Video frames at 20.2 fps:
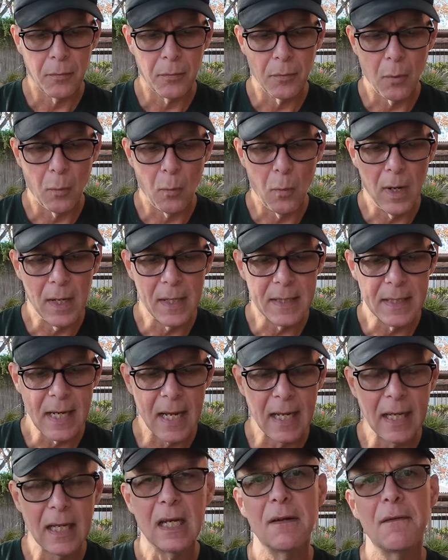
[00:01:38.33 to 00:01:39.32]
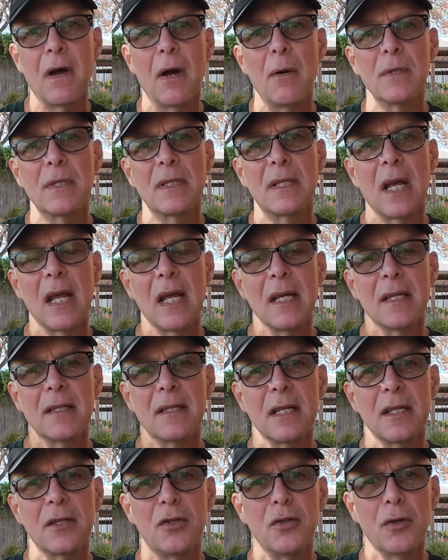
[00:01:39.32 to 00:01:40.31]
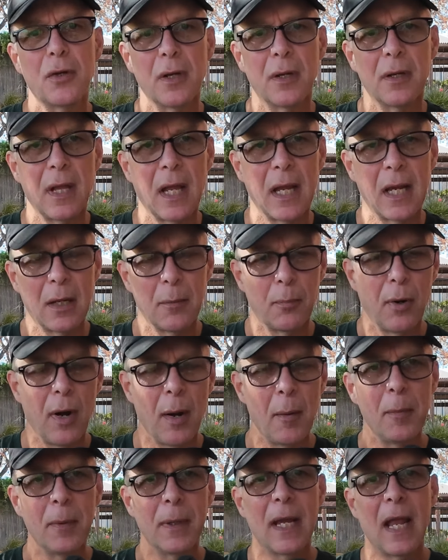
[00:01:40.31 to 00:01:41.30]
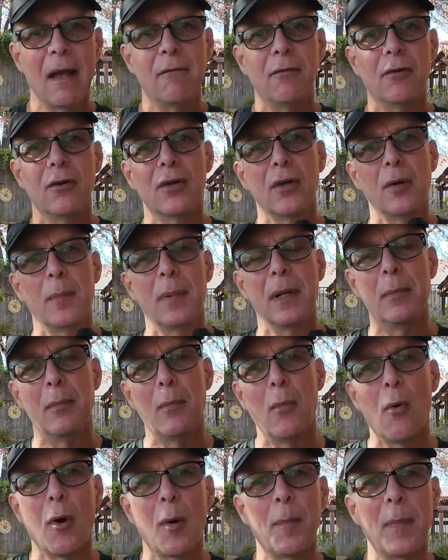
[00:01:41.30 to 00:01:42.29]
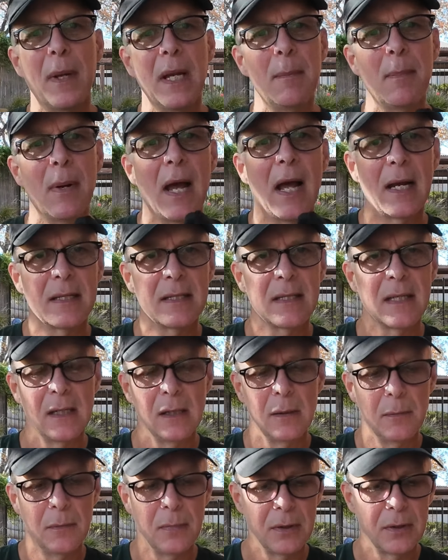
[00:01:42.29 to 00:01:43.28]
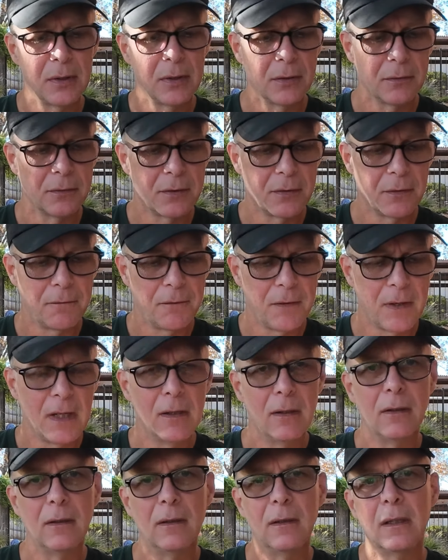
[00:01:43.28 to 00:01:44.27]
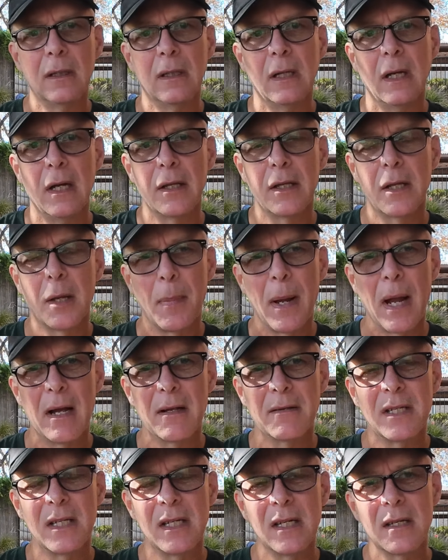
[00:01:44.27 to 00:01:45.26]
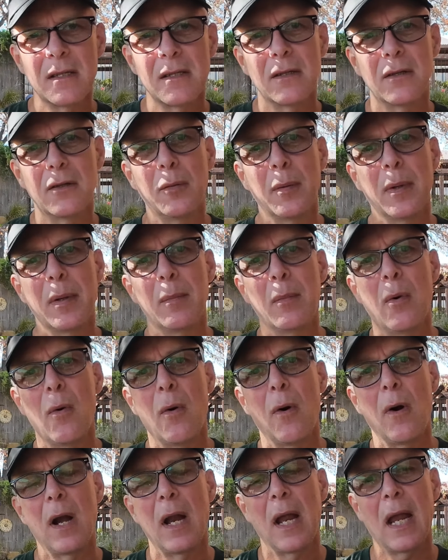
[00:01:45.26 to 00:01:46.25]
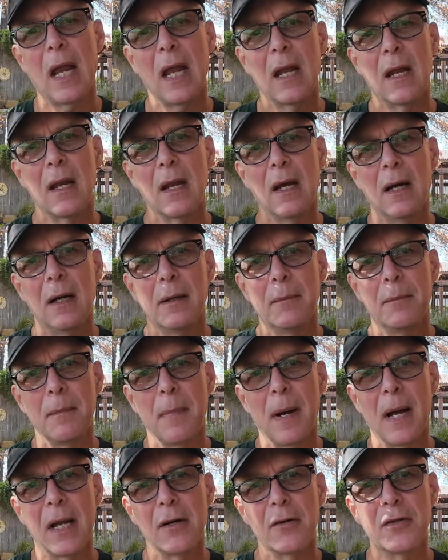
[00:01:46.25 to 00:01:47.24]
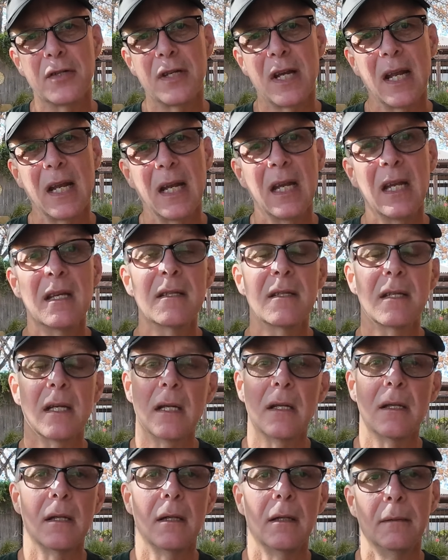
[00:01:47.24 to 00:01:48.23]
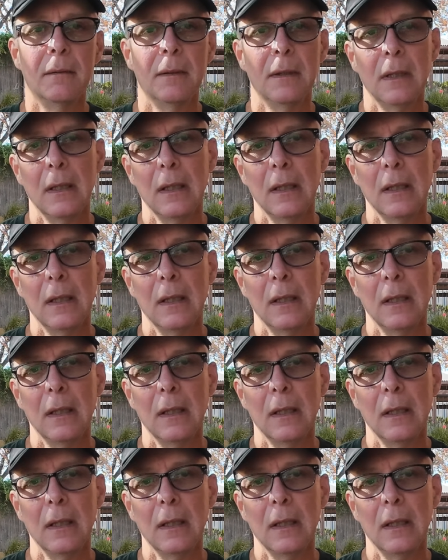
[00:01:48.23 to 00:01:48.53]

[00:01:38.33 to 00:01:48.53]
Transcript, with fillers: the one negative I would say is that you could they could probably have a little bit more Pebax in them to to feel the bounciness a little bit more. And uh, my understanding is in the